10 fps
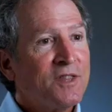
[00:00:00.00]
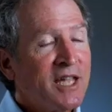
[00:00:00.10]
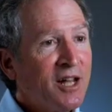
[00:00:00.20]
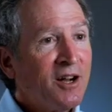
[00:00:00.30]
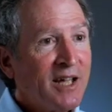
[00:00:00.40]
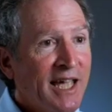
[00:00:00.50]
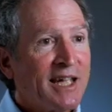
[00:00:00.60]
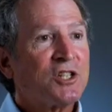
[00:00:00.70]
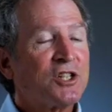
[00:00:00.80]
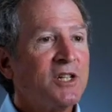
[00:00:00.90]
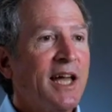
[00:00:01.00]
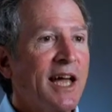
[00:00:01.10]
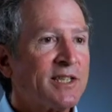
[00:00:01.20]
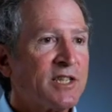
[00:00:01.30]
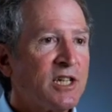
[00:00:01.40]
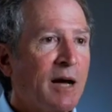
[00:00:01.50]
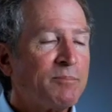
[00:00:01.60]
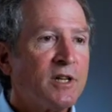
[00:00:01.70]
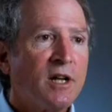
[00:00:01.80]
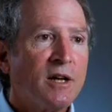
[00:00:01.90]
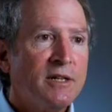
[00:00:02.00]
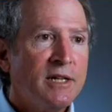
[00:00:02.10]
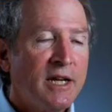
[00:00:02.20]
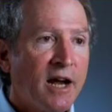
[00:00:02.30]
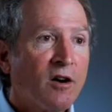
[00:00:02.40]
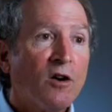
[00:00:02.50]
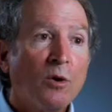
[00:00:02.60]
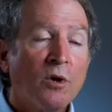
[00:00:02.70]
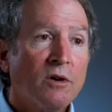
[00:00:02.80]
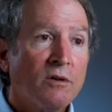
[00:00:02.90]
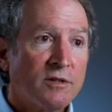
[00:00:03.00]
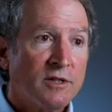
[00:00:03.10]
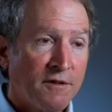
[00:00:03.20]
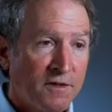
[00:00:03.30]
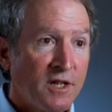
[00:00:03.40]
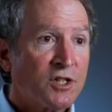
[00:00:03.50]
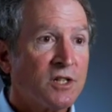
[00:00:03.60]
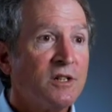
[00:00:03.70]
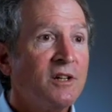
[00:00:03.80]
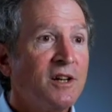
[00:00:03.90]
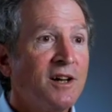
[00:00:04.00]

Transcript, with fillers: The NIH has adopted a narrower definition